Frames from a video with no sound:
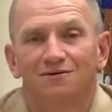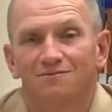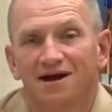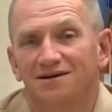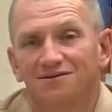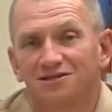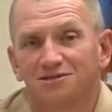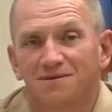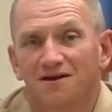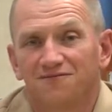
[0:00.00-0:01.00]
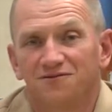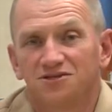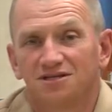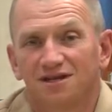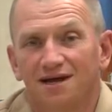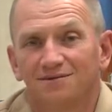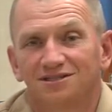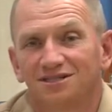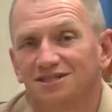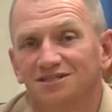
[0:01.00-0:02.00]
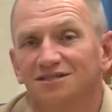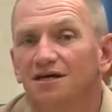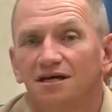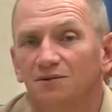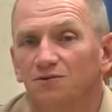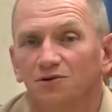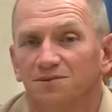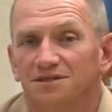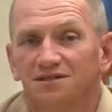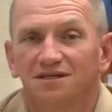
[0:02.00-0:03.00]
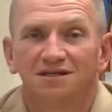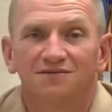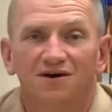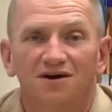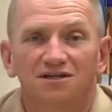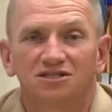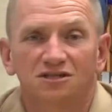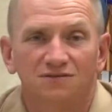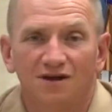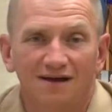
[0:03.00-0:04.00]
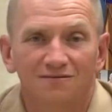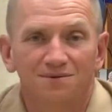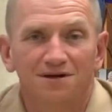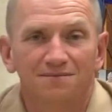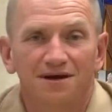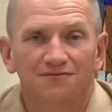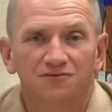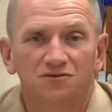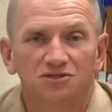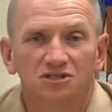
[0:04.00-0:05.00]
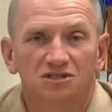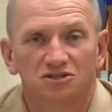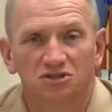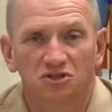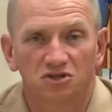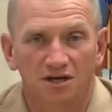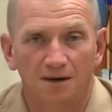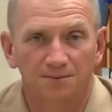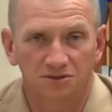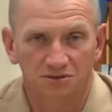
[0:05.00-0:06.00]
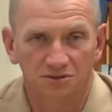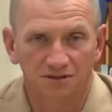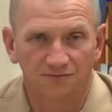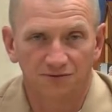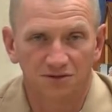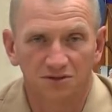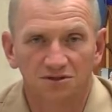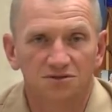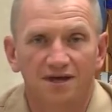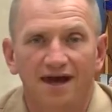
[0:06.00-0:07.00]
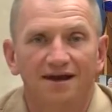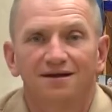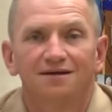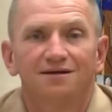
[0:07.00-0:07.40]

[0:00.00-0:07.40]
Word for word: Reminder, this is Mount Fuji climbing season. It will be till the end of August. If you haven't been up Mount Fuji, this is a good opportunity for you to do that.